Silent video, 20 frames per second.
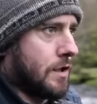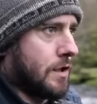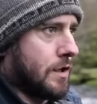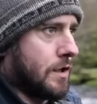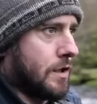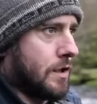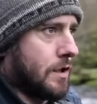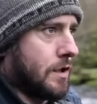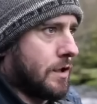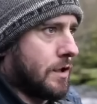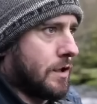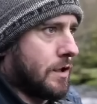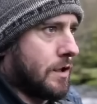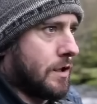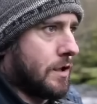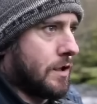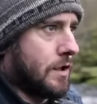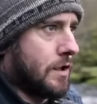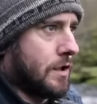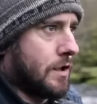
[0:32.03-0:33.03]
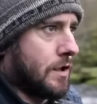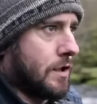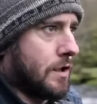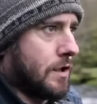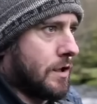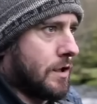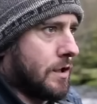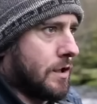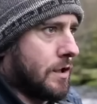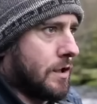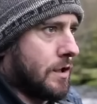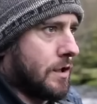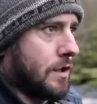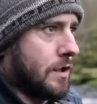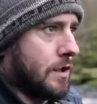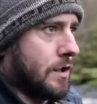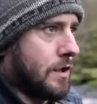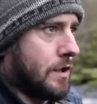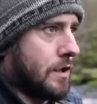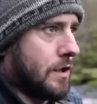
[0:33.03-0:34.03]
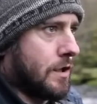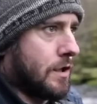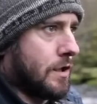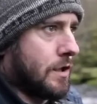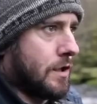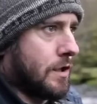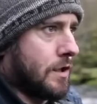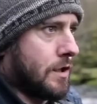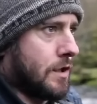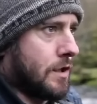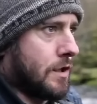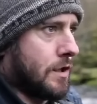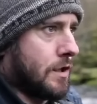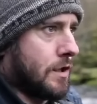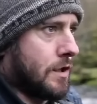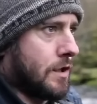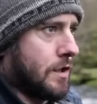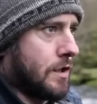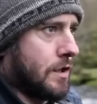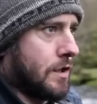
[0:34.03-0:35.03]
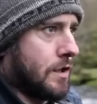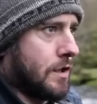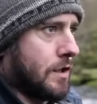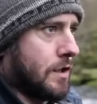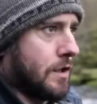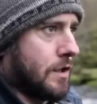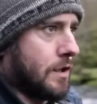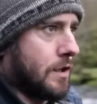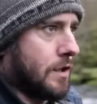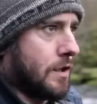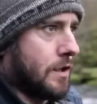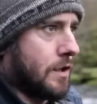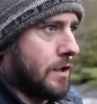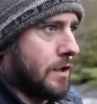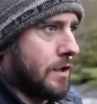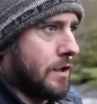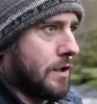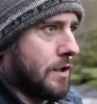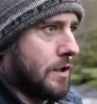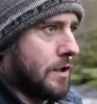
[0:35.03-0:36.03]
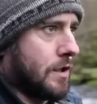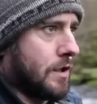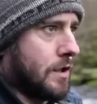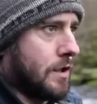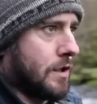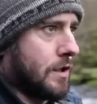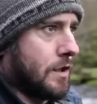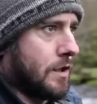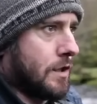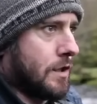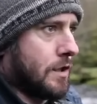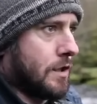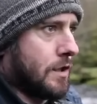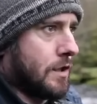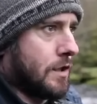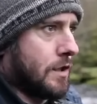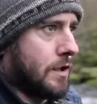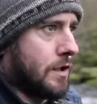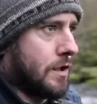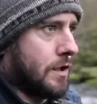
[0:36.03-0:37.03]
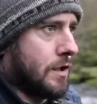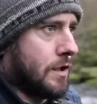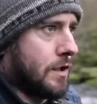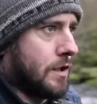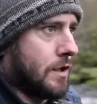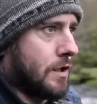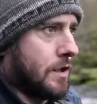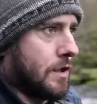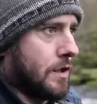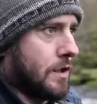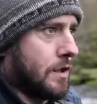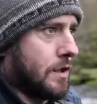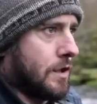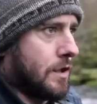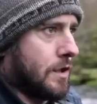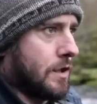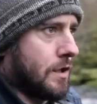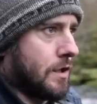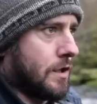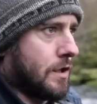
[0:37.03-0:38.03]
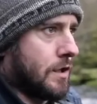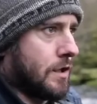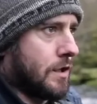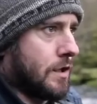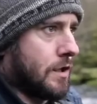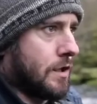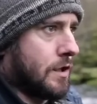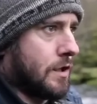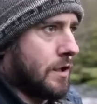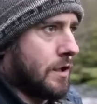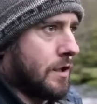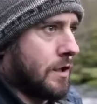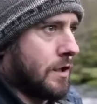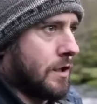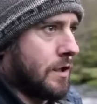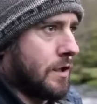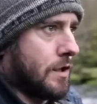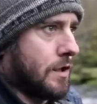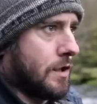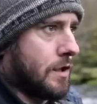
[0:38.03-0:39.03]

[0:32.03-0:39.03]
The person shown says nothing.